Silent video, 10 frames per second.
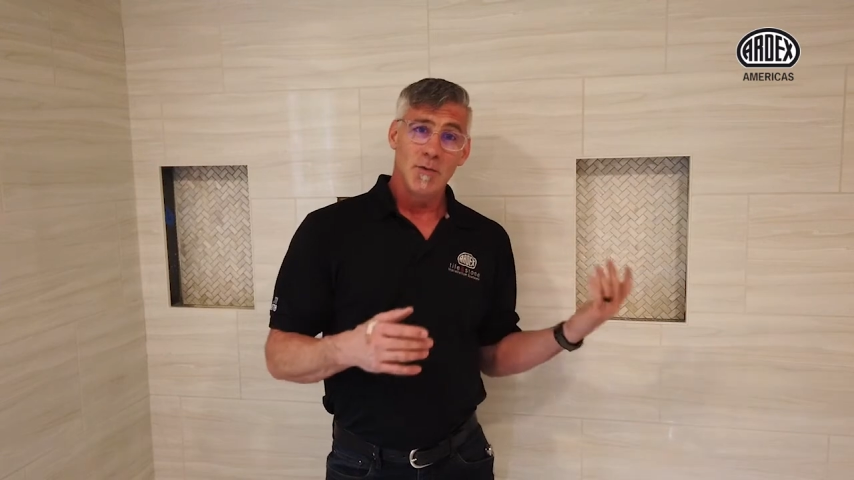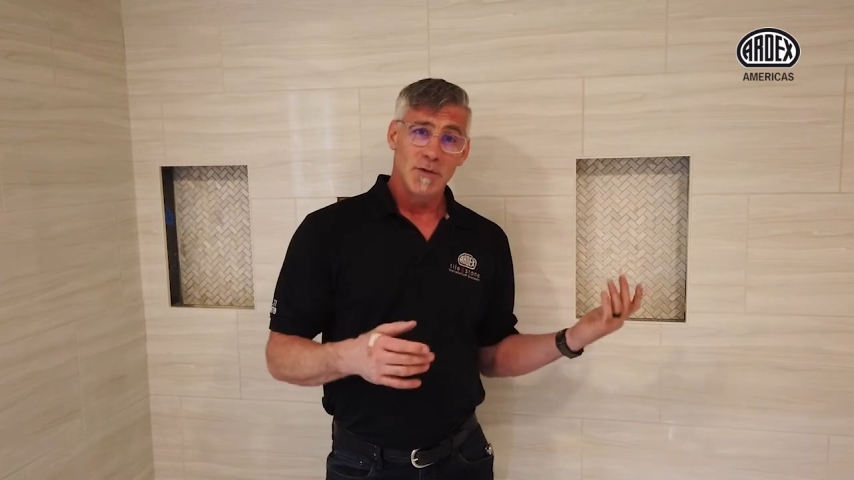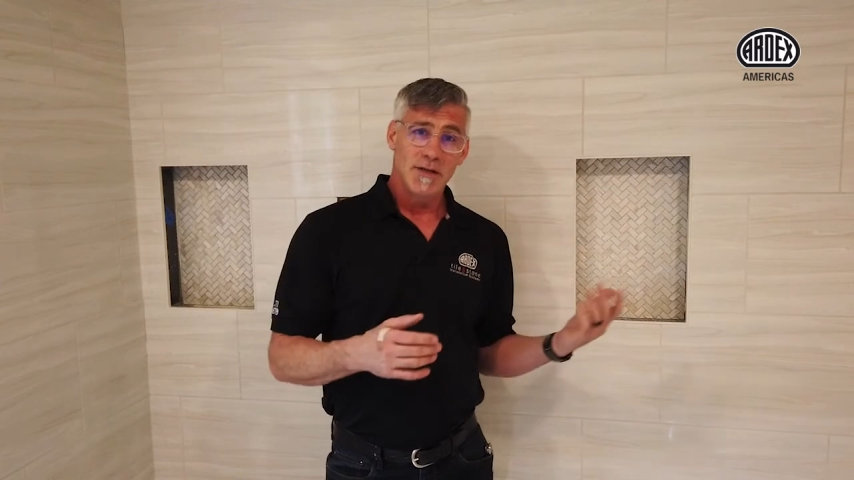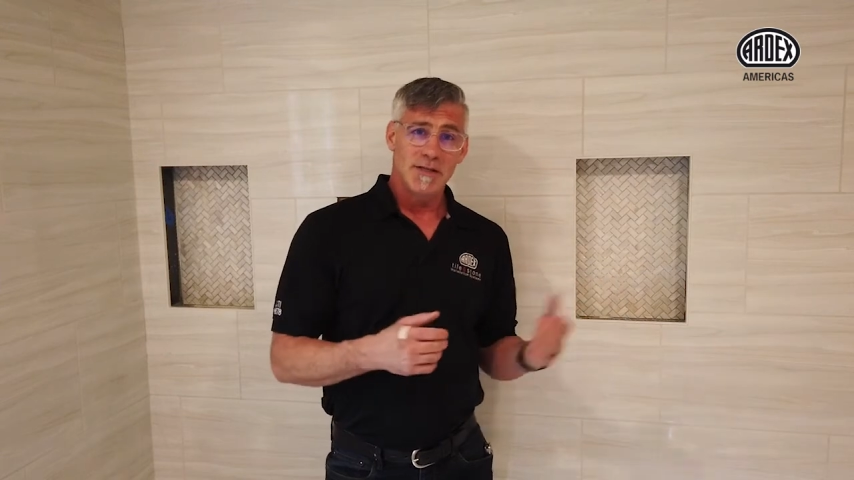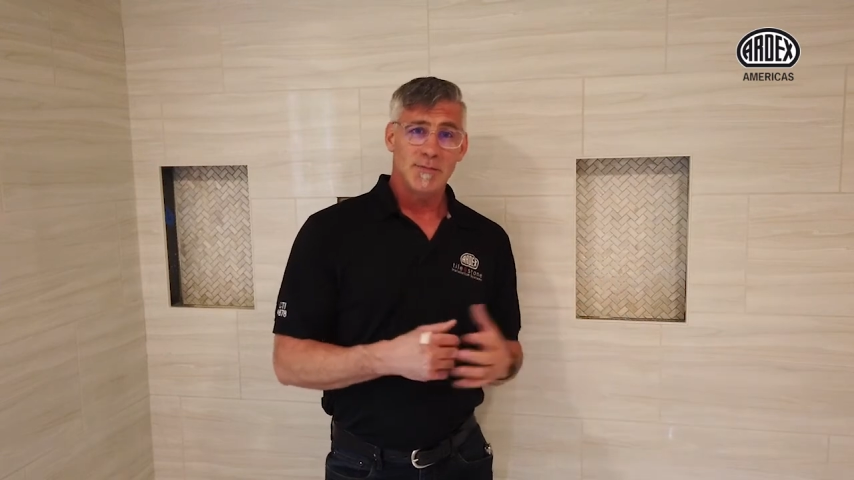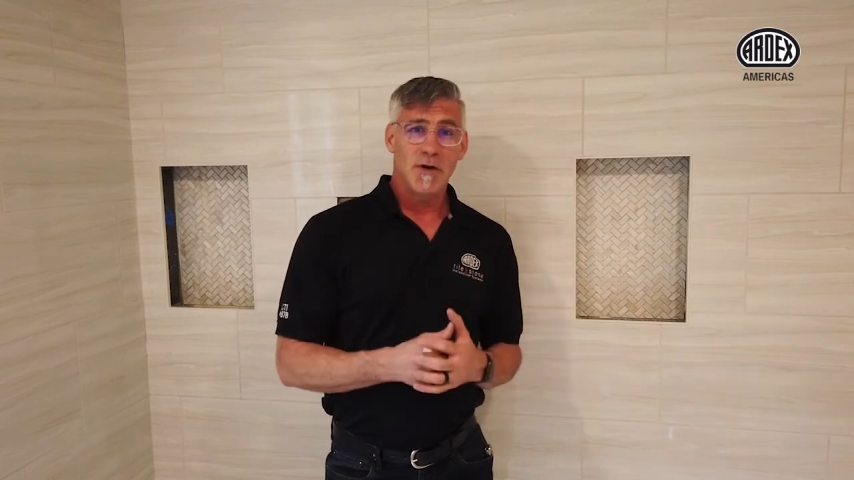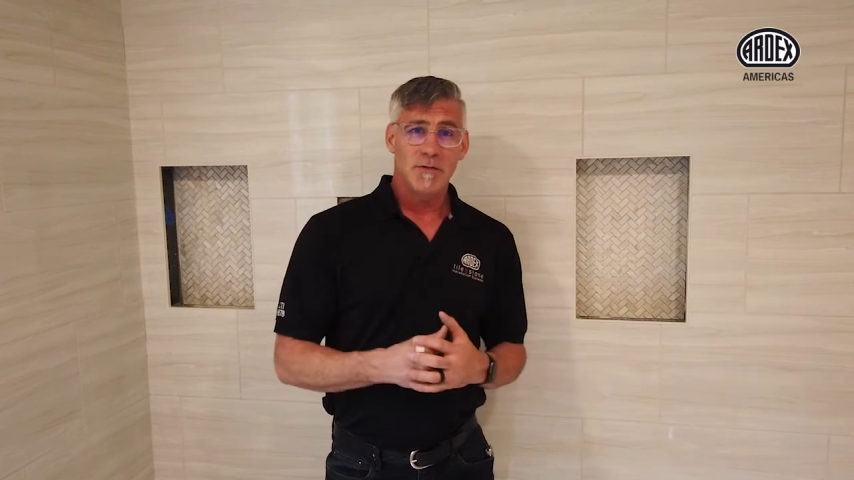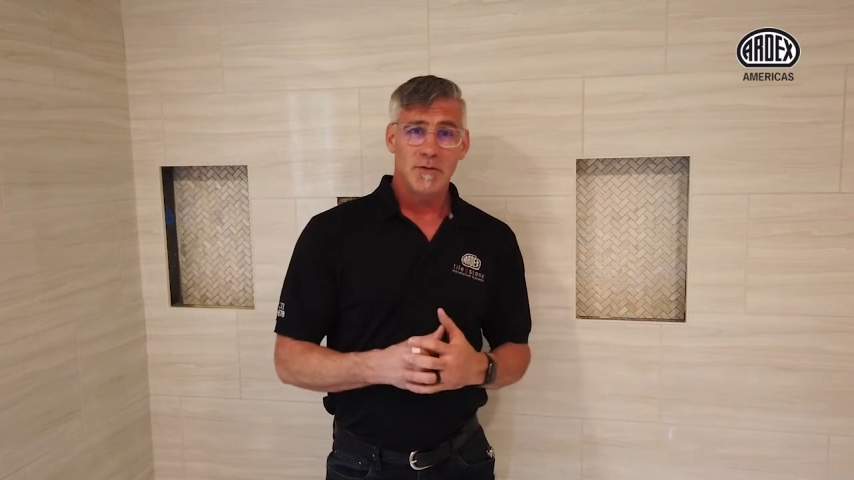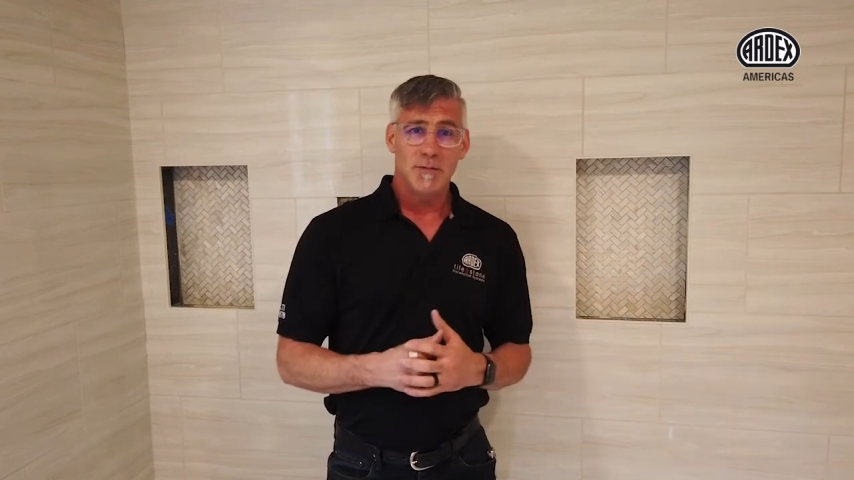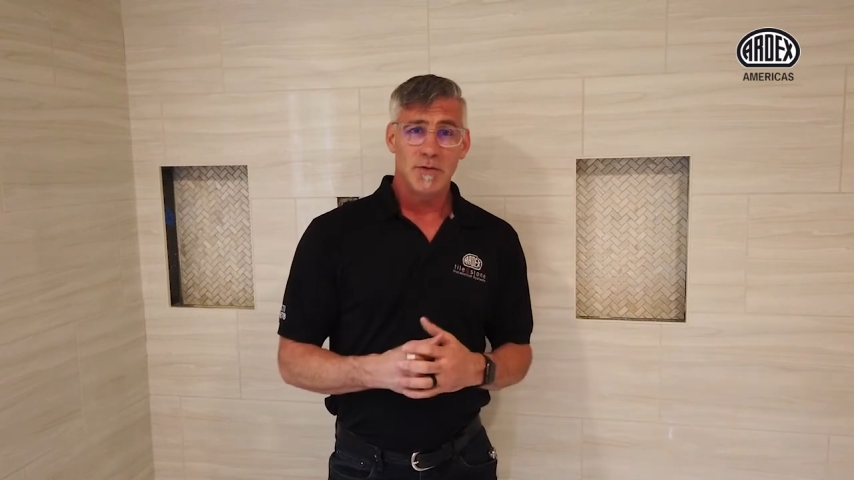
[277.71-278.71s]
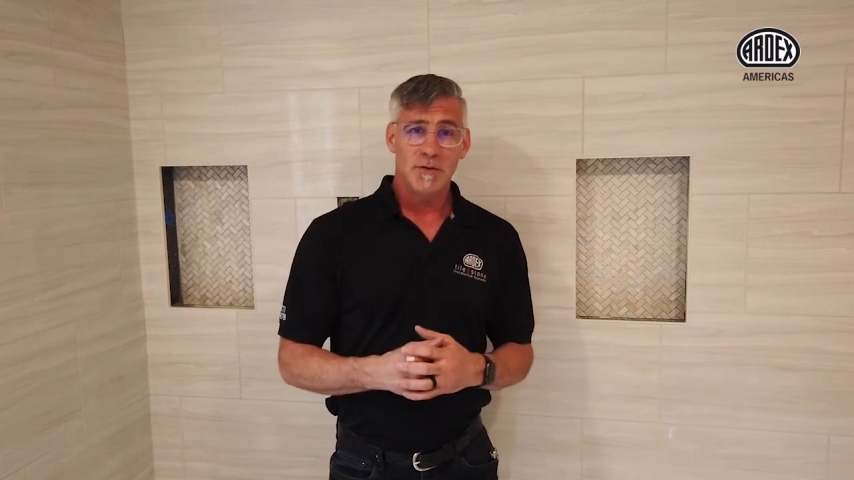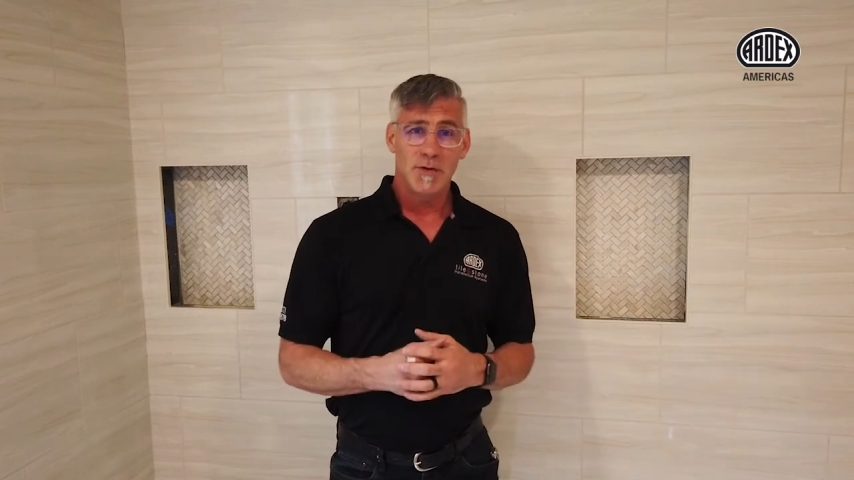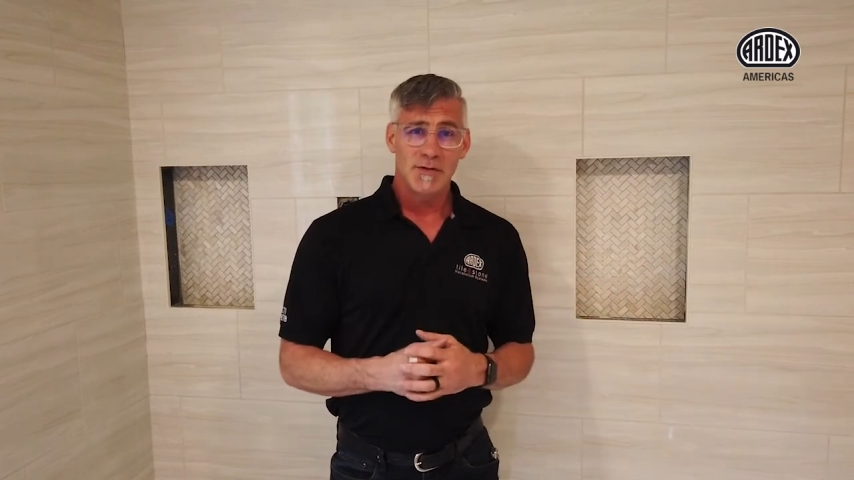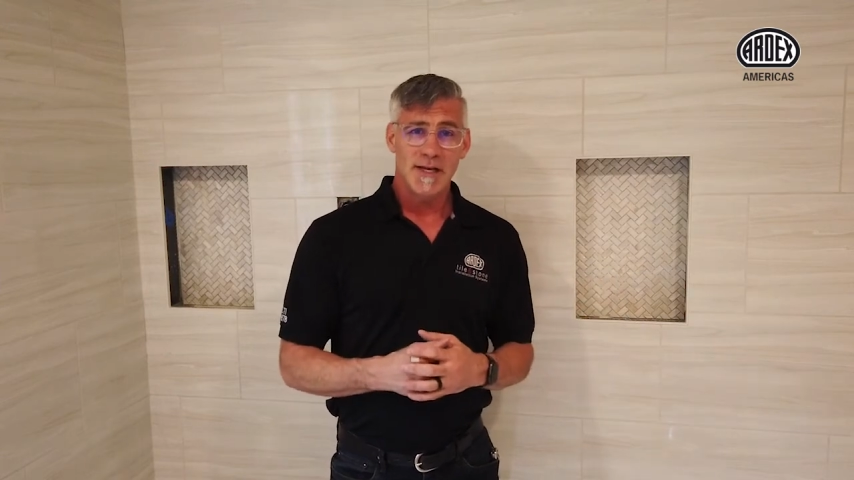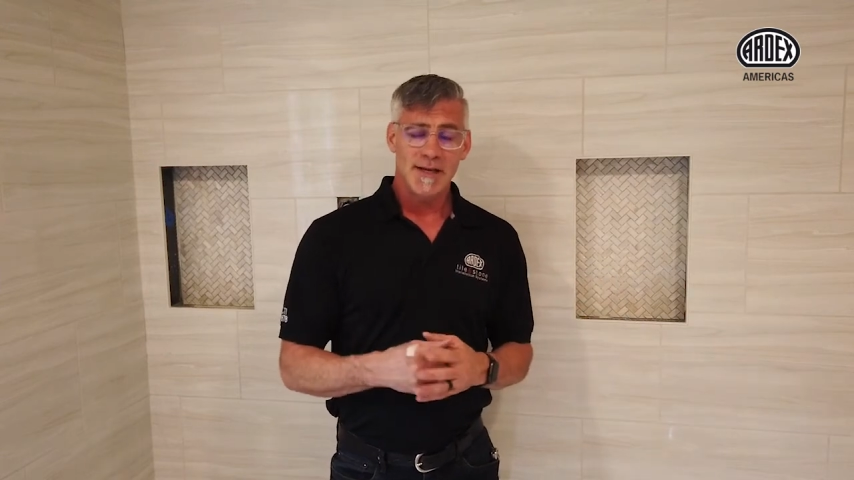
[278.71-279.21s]
With this mother of pearl
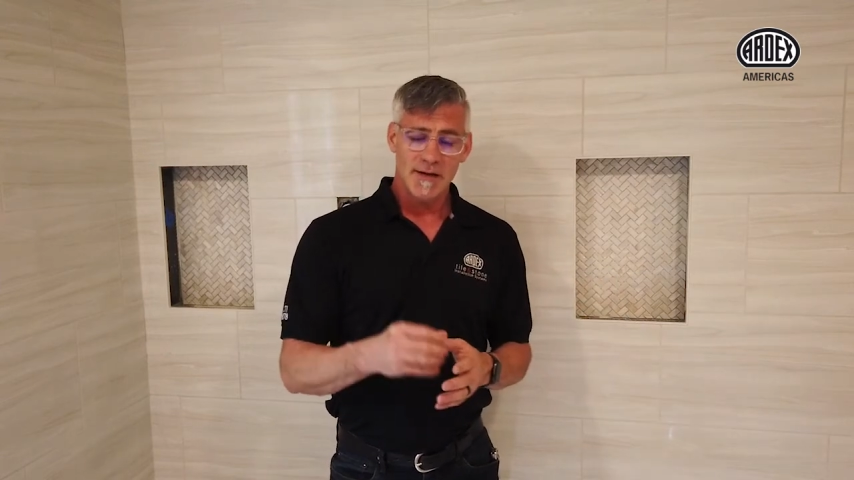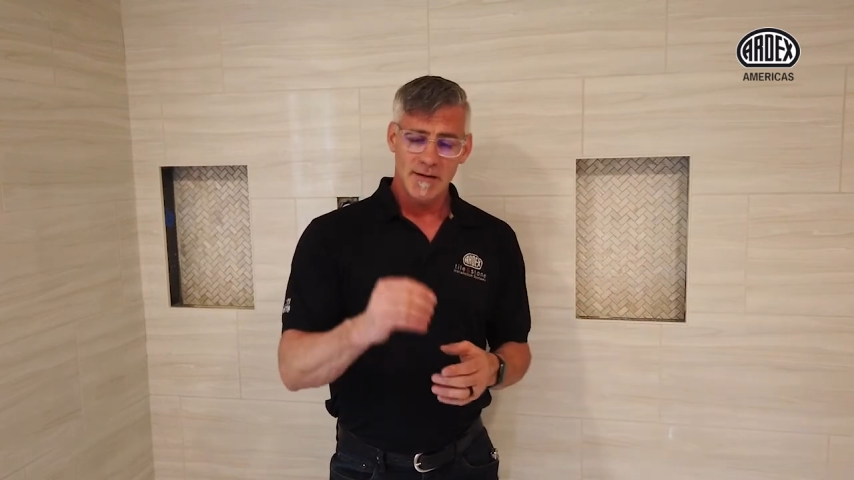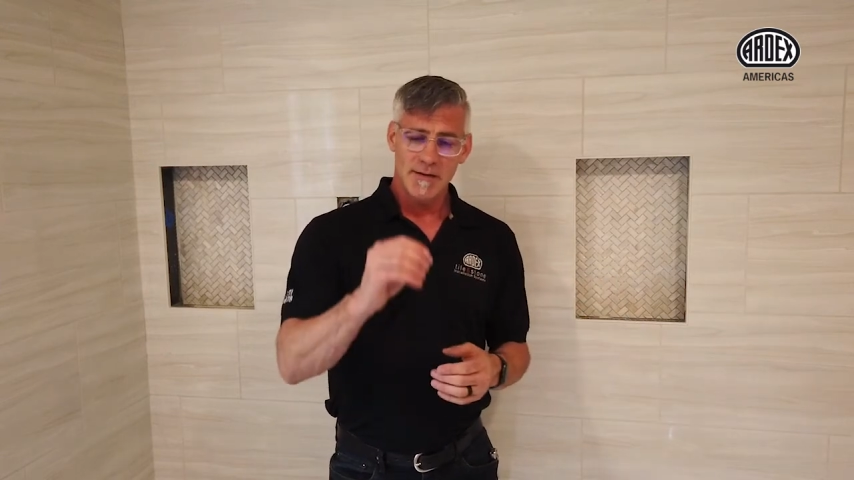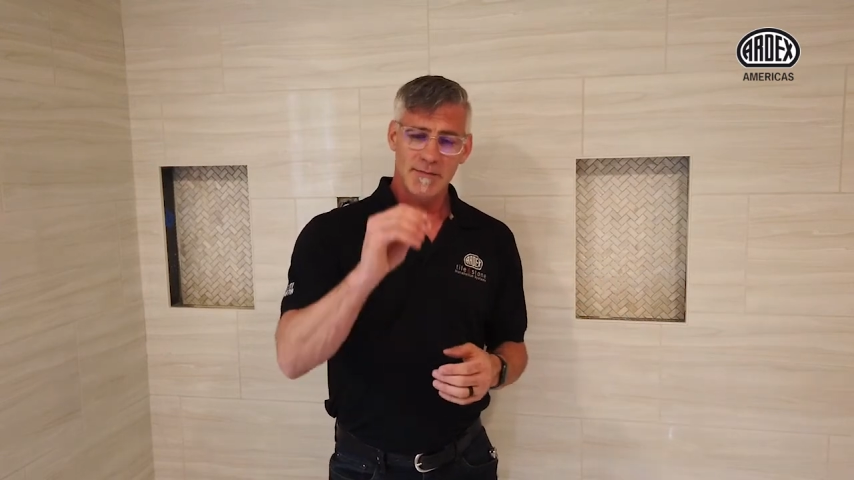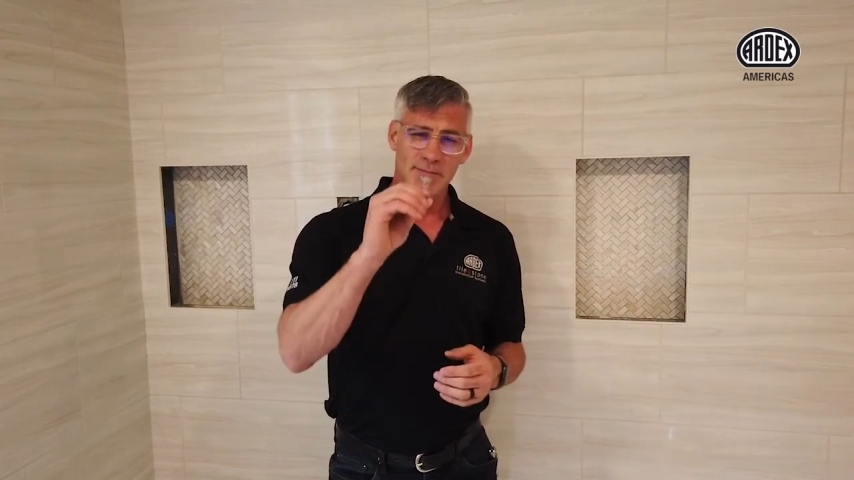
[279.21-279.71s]
mosaic,